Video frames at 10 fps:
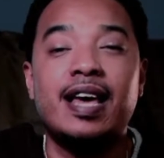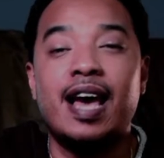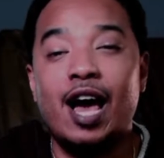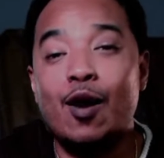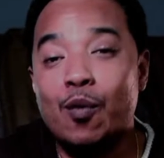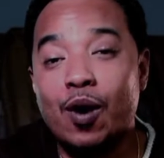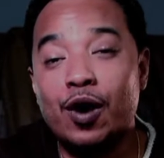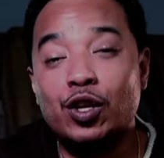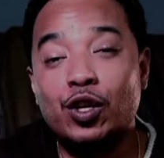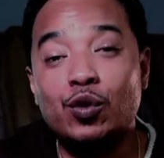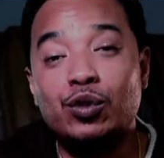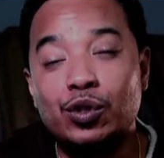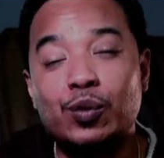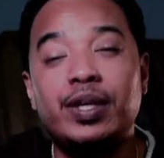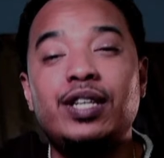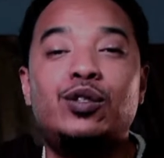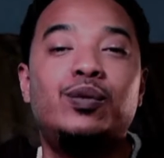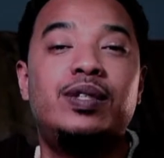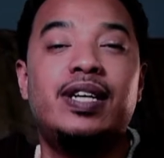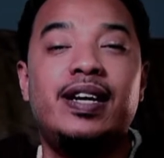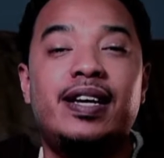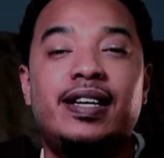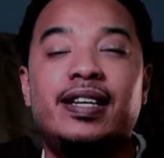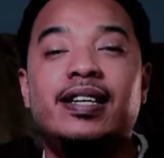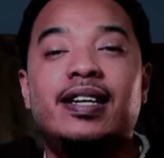How are you doing today?